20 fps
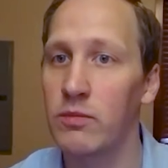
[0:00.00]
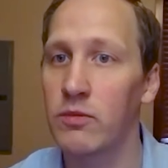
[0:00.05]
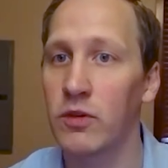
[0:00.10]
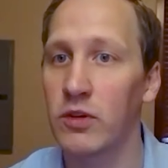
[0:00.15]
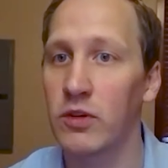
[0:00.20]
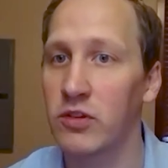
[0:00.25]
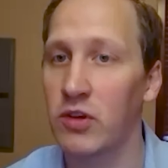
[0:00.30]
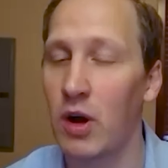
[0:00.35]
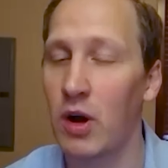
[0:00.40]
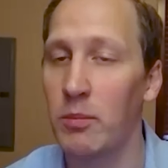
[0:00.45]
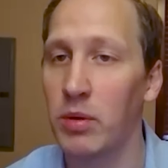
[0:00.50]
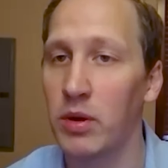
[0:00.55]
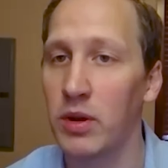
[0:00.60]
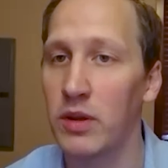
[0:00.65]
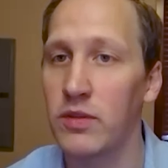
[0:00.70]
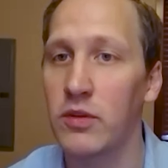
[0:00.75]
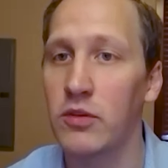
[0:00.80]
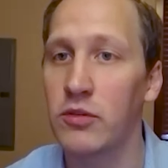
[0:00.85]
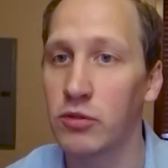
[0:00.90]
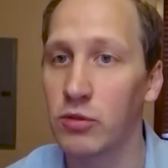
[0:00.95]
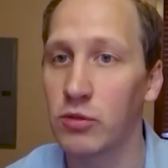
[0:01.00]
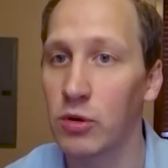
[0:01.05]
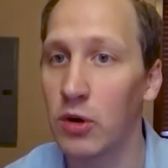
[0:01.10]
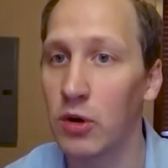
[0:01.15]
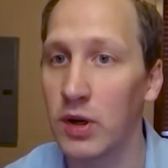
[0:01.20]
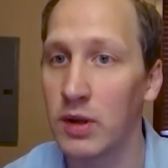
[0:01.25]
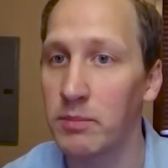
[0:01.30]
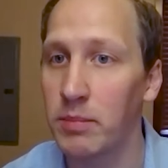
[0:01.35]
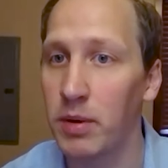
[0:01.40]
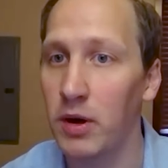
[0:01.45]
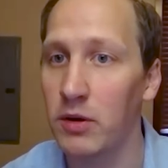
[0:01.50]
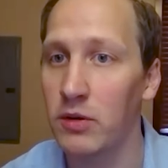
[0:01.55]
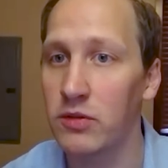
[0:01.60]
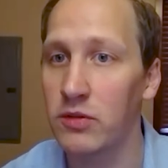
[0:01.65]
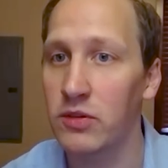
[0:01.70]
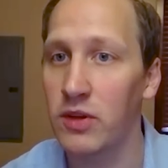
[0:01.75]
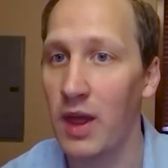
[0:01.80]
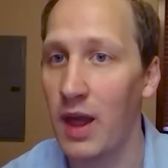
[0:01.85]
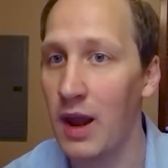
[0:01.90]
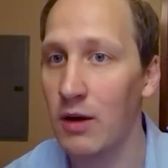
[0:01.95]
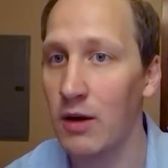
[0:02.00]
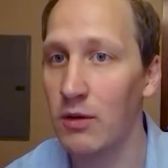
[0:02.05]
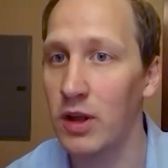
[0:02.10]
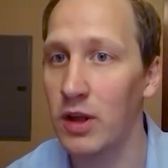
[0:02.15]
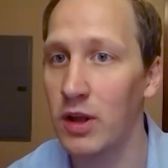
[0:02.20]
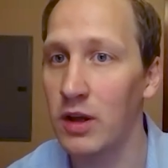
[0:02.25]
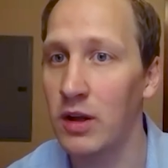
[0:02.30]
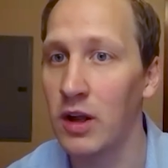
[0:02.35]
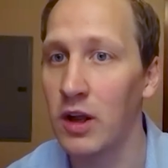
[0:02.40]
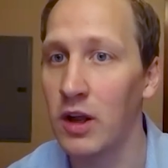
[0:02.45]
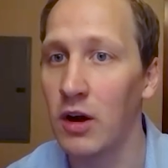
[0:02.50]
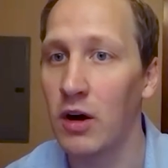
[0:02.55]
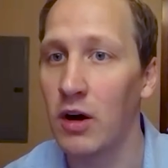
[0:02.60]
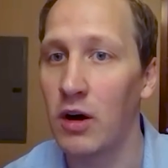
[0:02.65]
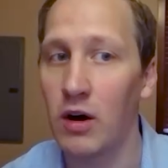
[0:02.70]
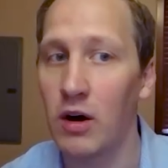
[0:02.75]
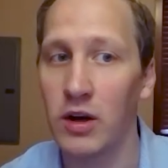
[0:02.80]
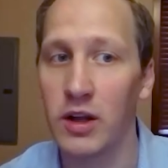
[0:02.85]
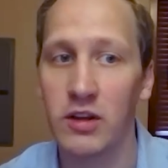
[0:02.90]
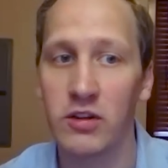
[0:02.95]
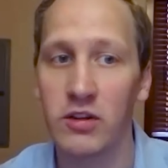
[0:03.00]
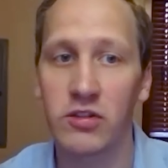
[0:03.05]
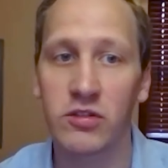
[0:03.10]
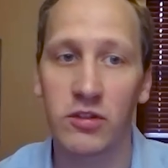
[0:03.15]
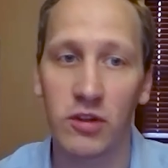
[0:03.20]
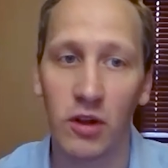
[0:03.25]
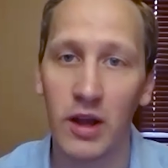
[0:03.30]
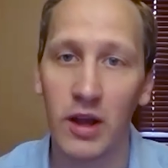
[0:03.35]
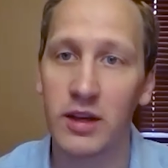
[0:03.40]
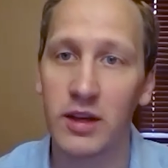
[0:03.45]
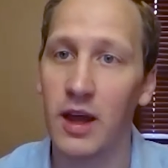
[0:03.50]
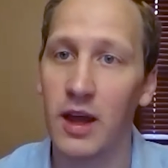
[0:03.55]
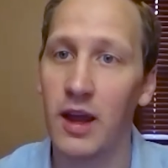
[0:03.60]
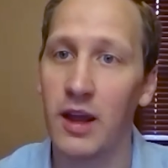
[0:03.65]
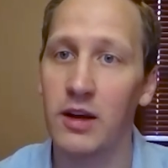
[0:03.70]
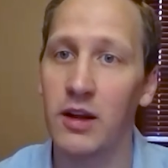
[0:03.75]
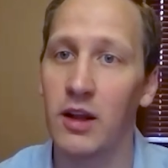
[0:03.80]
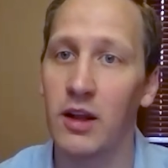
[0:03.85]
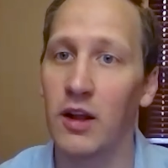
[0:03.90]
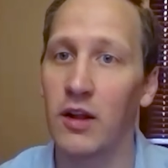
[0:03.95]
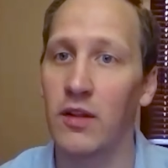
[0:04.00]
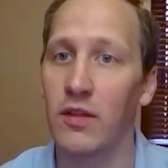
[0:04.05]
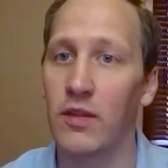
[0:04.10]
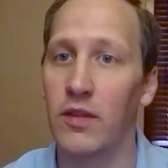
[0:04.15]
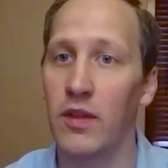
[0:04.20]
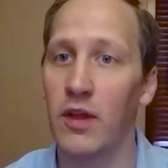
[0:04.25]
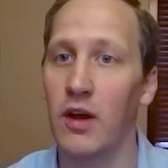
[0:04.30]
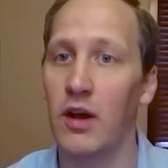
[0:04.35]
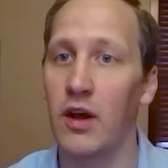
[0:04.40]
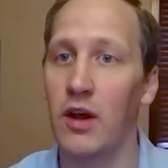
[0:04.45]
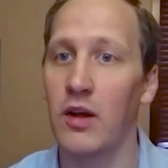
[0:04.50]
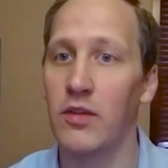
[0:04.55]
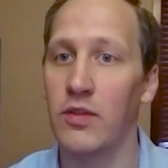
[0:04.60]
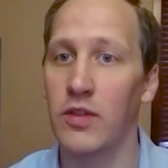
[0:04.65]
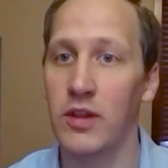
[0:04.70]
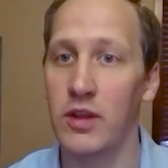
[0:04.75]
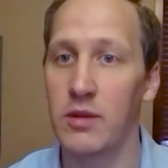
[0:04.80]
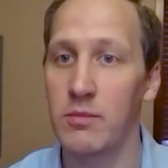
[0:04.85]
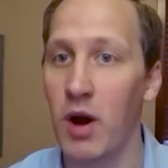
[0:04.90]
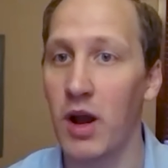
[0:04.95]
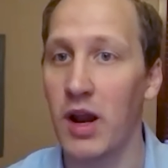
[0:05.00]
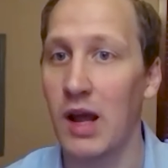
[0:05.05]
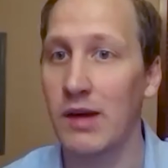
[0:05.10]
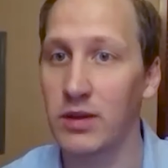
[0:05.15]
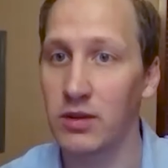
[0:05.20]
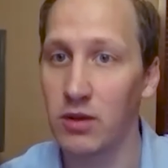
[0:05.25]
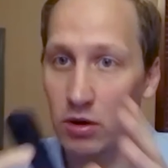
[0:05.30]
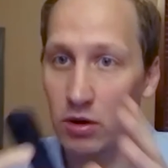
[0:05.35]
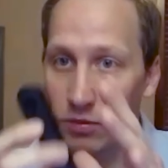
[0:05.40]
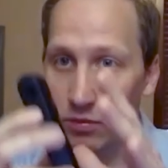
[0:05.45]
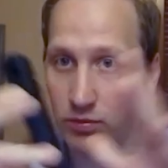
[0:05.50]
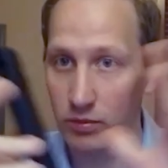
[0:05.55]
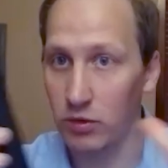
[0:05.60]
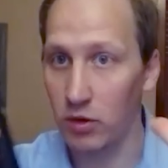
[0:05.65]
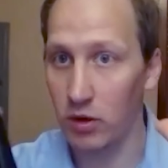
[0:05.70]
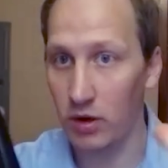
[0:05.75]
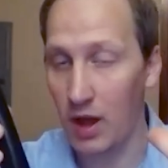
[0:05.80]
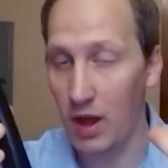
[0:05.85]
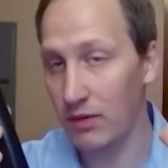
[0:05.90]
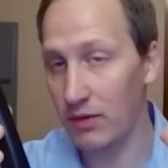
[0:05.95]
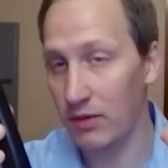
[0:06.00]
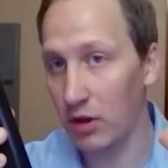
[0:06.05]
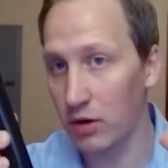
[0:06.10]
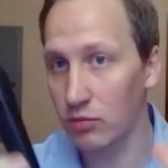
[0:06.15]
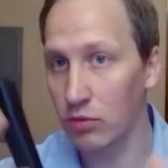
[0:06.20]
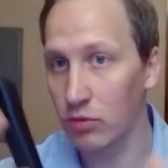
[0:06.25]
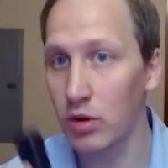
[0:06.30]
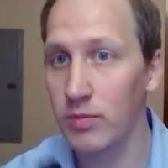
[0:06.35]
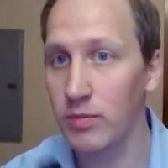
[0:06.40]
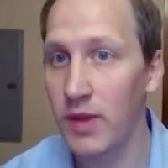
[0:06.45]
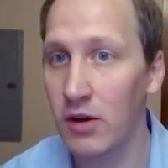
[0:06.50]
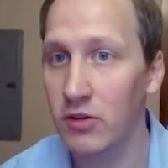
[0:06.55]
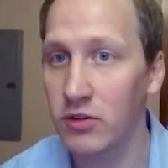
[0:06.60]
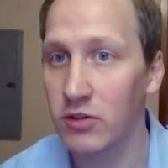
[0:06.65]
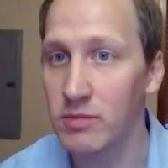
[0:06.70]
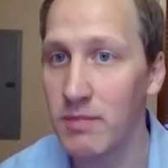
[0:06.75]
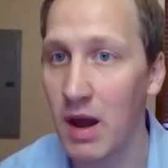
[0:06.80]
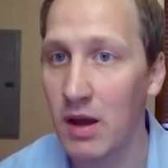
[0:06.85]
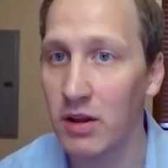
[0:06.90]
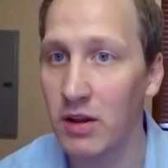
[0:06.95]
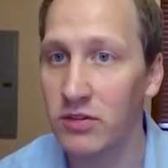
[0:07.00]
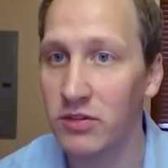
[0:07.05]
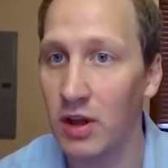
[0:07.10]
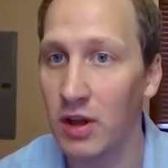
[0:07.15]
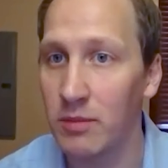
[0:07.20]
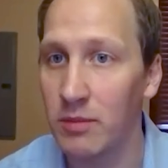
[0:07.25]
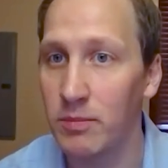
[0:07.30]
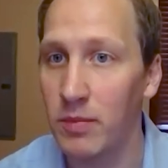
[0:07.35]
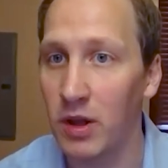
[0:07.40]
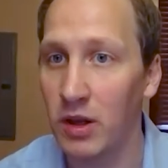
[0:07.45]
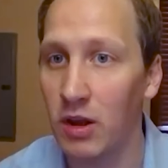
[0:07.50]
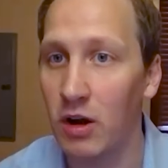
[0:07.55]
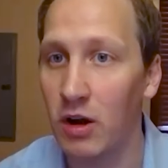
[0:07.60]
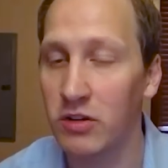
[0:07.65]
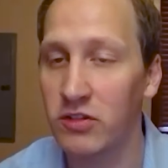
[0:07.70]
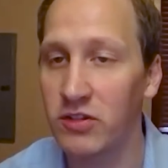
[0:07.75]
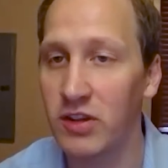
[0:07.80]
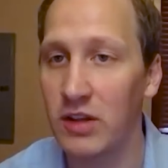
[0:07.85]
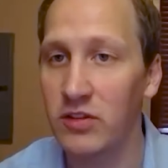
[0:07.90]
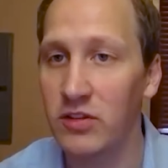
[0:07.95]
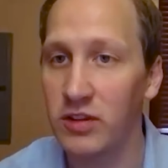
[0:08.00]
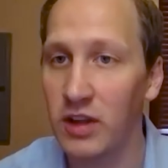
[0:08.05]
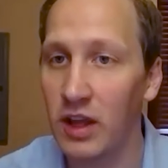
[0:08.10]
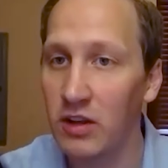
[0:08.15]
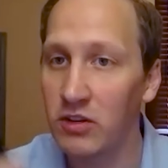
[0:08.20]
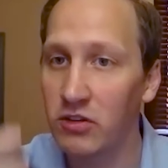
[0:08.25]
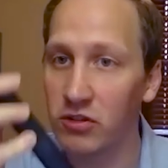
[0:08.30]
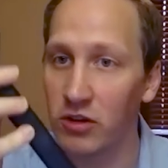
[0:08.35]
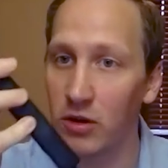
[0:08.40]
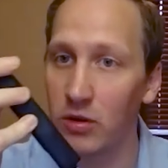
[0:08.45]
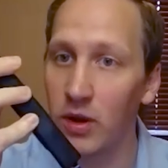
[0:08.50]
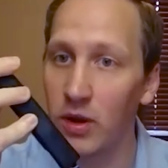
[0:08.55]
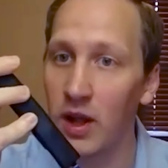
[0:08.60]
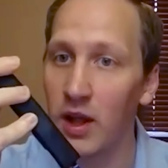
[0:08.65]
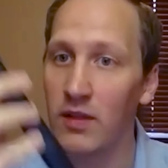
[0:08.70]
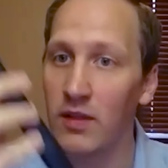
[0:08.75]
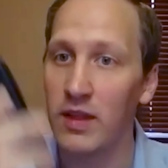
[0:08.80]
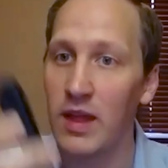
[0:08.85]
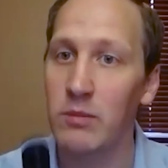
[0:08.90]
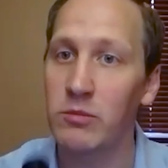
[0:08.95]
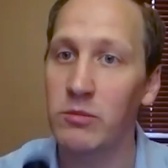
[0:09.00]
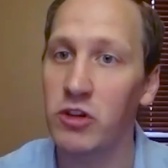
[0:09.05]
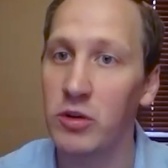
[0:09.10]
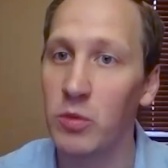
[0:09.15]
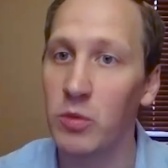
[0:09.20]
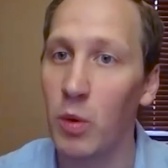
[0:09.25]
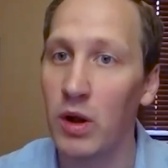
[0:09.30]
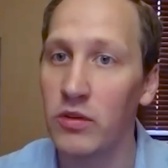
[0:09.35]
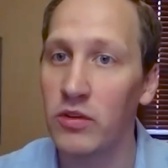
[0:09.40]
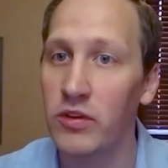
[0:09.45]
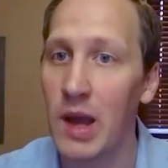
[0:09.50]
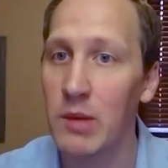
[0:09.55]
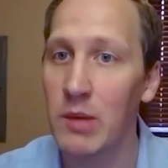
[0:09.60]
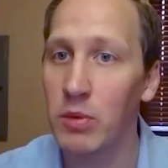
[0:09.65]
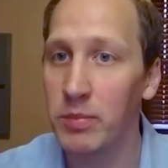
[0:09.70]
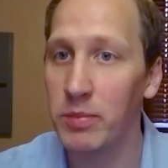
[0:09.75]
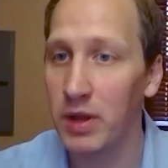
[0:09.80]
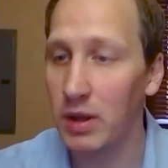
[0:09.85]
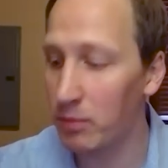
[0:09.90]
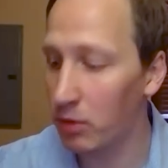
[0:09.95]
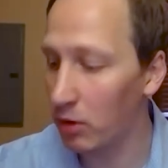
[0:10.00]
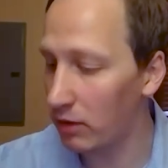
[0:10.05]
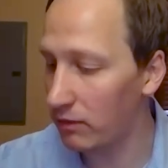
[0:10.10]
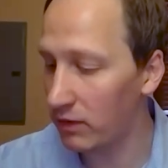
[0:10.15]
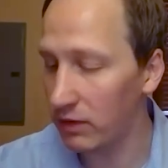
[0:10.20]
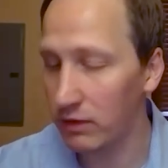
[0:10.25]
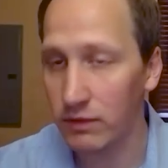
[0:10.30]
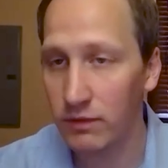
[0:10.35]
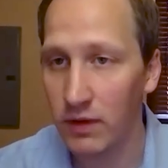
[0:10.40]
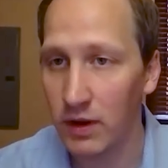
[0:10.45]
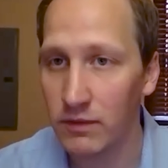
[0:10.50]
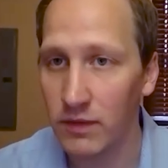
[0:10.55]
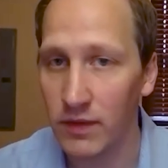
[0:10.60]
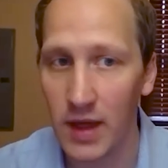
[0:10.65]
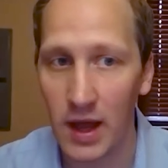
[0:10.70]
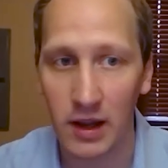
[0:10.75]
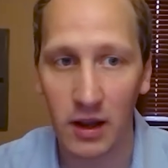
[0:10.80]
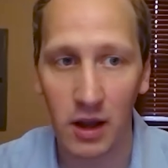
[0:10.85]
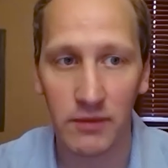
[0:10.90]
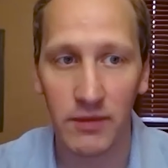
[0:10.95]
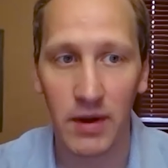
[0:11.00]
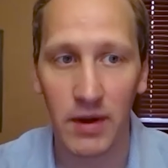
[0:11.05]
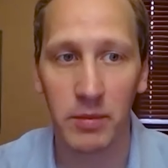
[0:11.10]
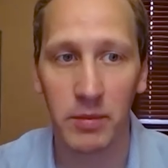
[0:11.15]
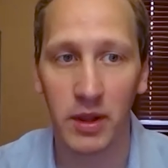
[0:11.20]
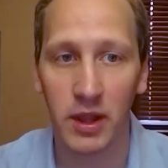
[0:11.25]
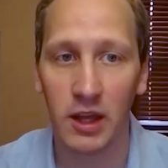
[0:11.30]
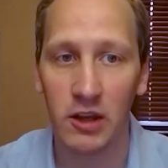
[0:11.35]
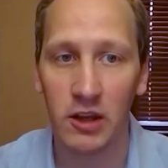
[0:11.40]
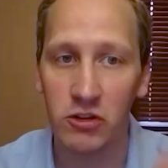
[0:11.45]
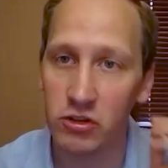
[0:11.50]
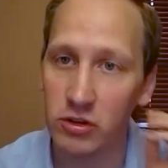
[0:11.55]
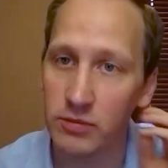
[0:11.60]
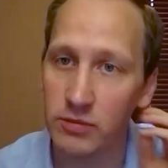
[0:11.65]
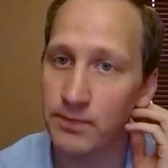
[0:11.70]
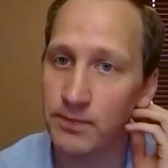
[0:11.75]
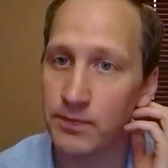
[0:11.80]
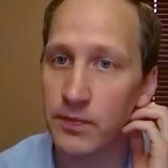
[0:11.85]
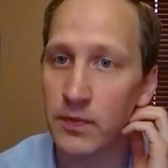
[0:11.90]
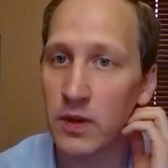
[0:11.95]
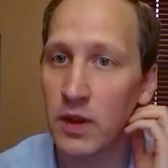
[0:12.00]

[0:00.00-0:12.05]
For example, in the draw-in post area on a slide gate, you might have not have a lot of room there to mount a large sensing edge. So the MG110 would be a perfect fit for that kind of application.